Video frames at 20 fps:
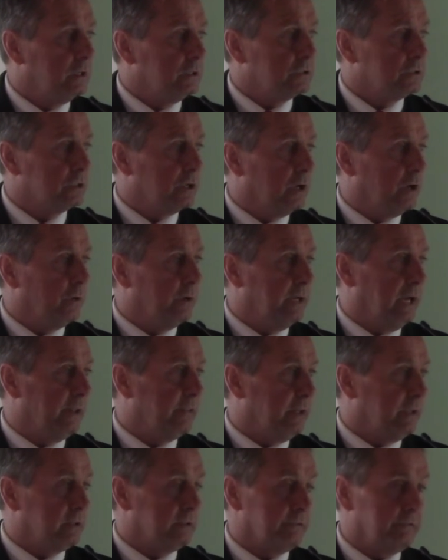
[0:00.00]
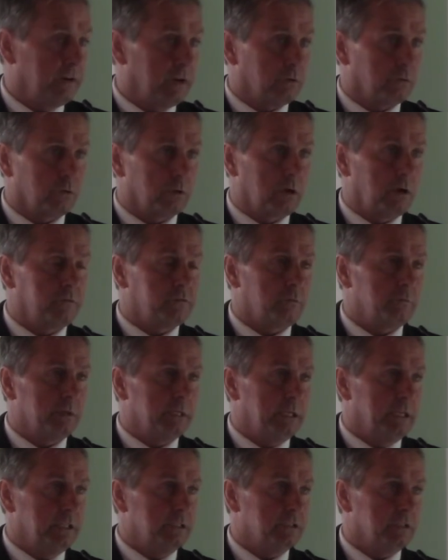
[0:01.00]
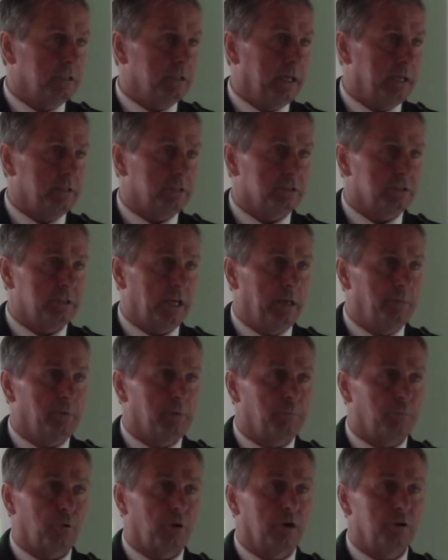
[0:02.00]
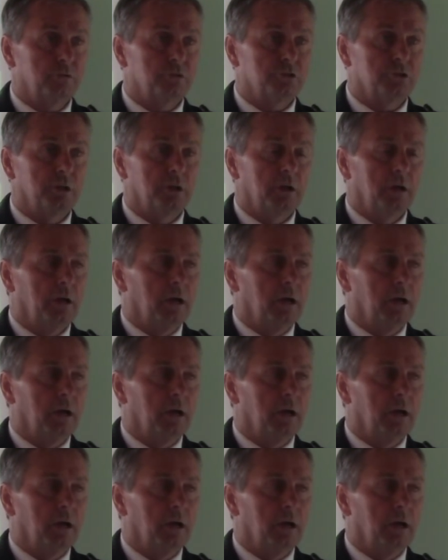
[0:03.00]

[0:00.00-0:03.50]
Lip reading: So, and I think the federal government needs to take the same approach.